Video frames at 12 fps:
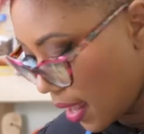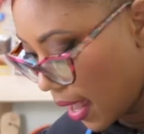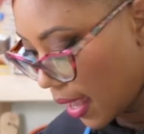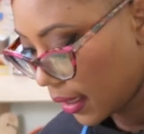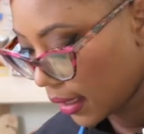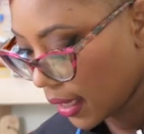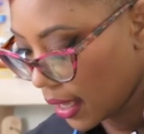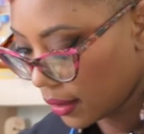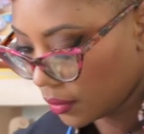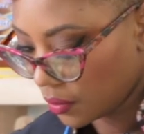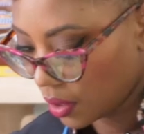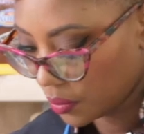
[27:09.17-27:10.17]
And
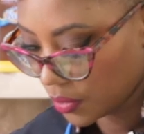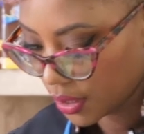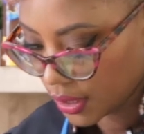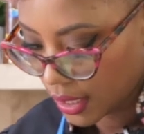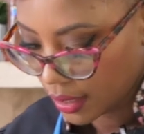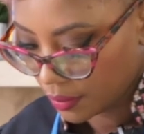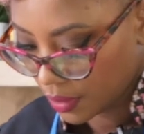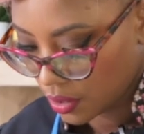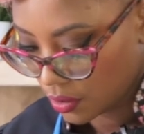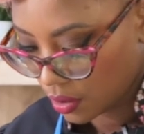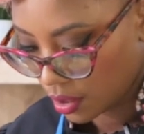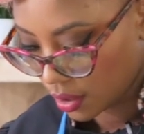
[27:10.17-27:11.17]
again, one more time, we
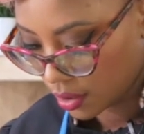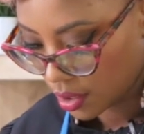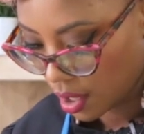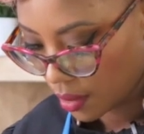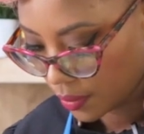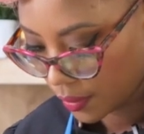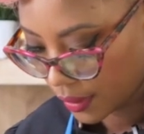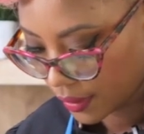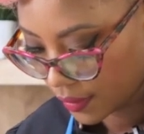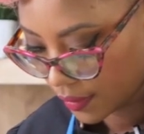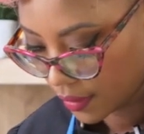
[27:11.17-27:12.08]
go on top with